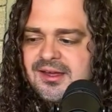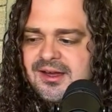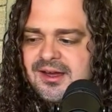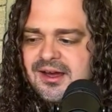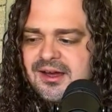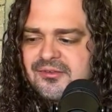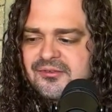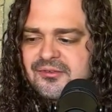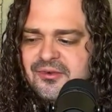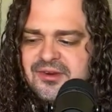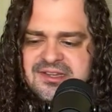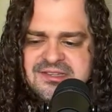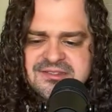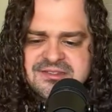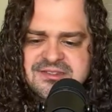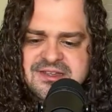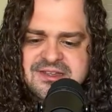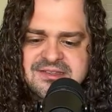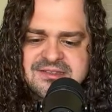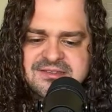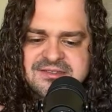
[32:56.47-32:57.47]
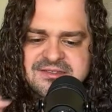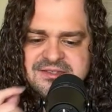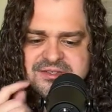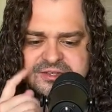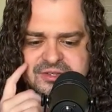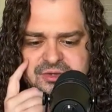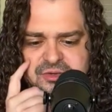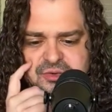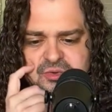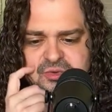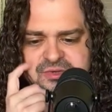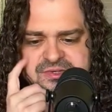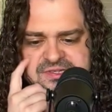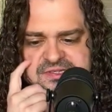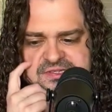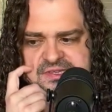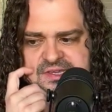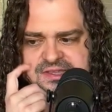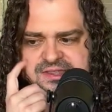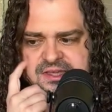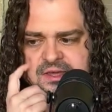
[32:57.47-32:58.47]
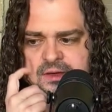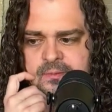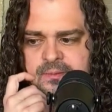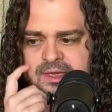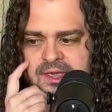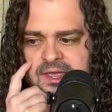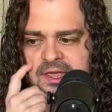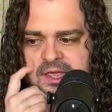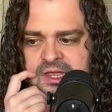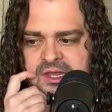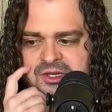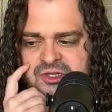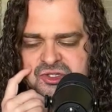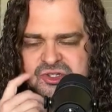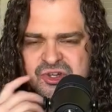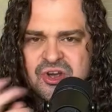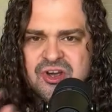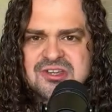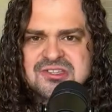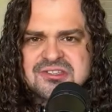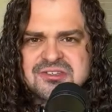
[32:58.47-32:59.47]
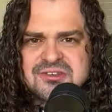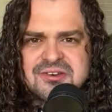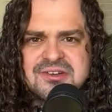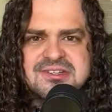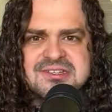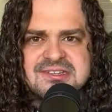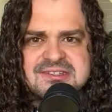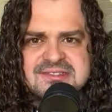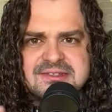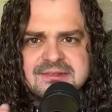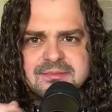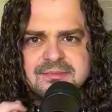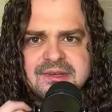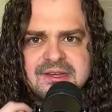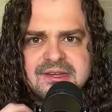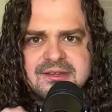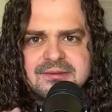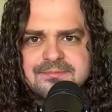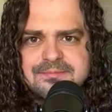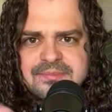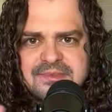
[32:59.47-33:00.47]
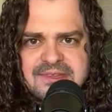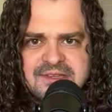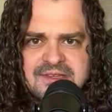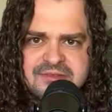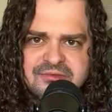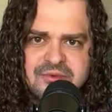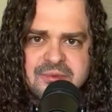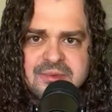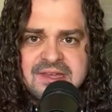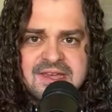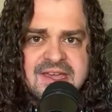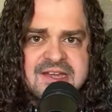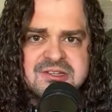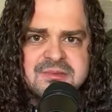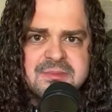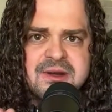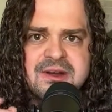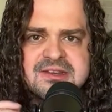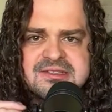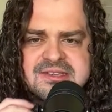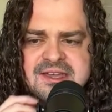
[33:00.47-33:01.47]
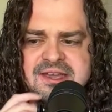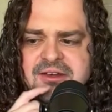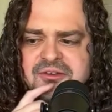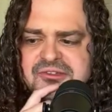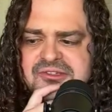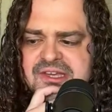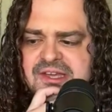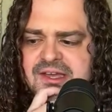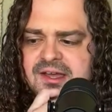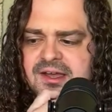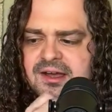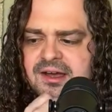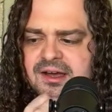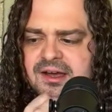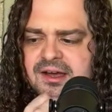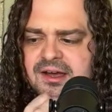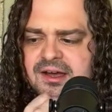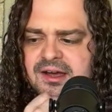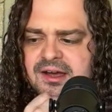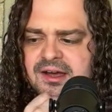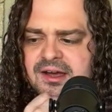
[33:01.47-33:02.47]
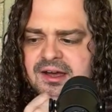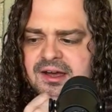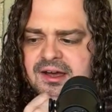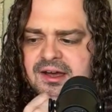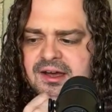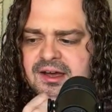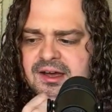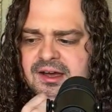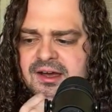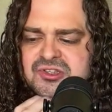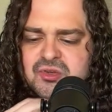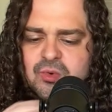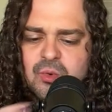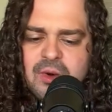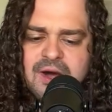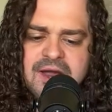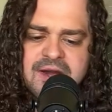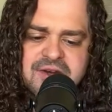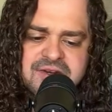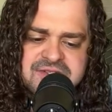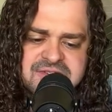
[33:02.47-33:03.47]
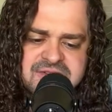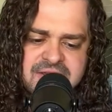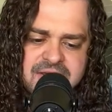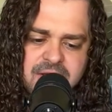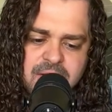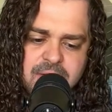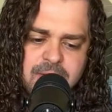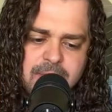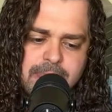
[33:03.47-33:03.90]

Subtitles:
For instance, you see them in Chaucer a decent bit, from the Canterbury Tales. For instance, in the Squire's Tale,